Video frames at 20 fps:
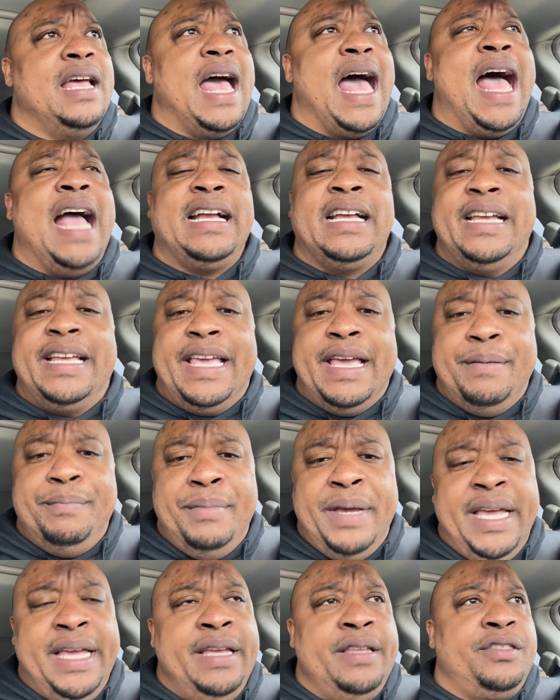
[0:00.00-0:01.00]
I could get
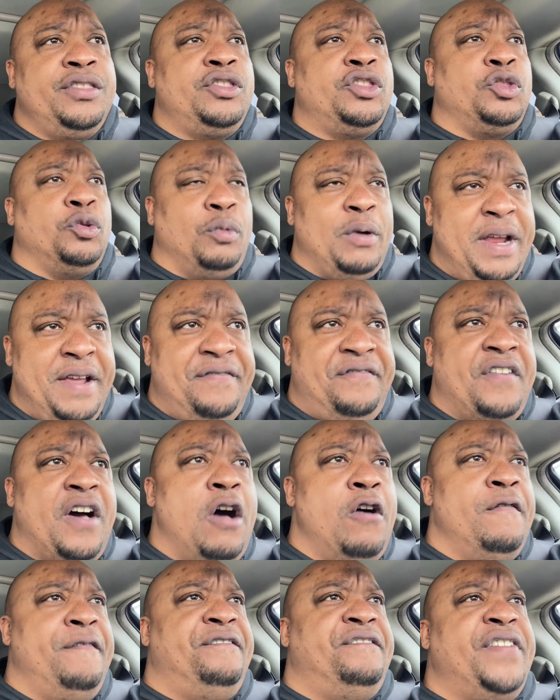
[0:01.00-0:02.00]
me three,
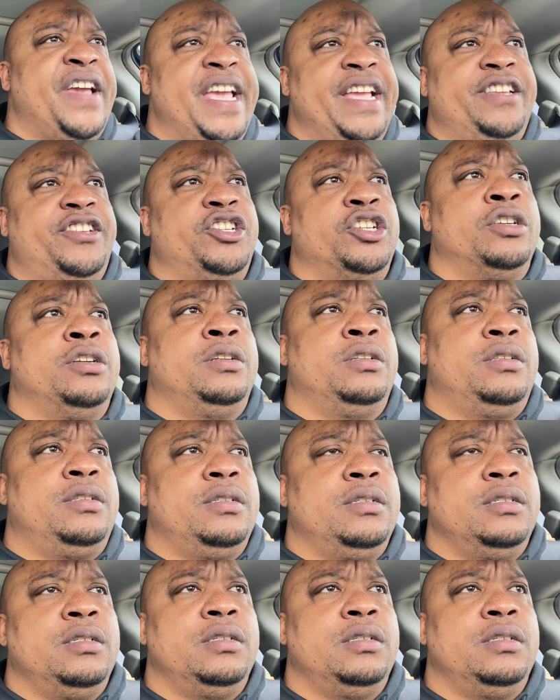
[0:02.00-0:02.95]
four features